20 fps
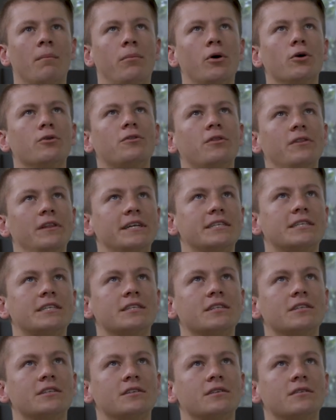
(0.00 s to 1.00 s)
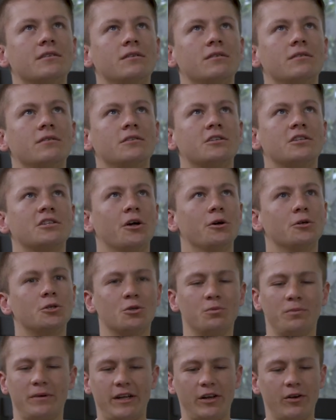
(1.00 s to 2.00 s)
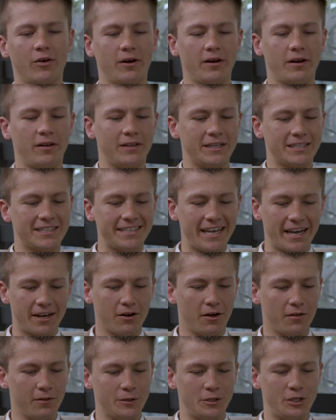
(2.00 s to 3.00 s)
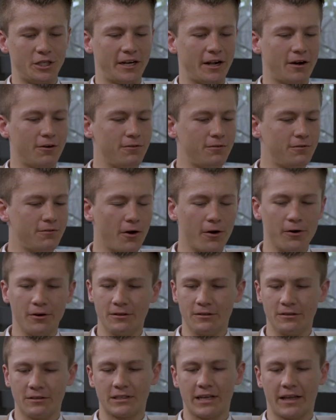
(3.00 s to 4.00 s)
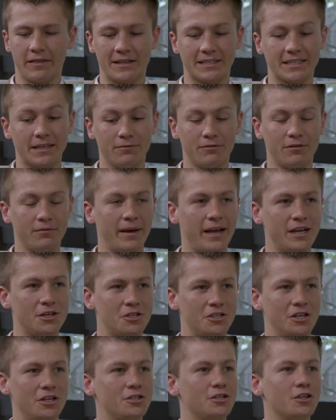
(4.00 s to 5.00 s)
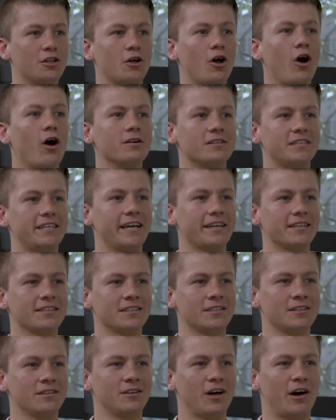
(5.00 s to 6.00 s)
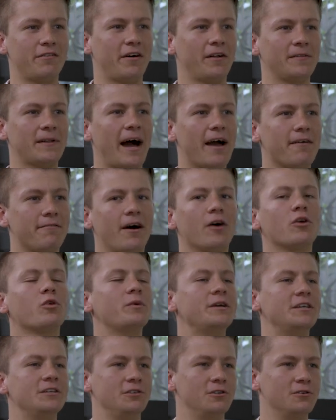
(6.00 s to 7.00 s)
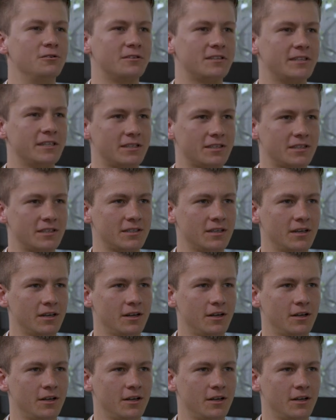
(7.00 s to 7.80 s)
put this social media and this technology and our phones and this information into the context of our life. How do we use this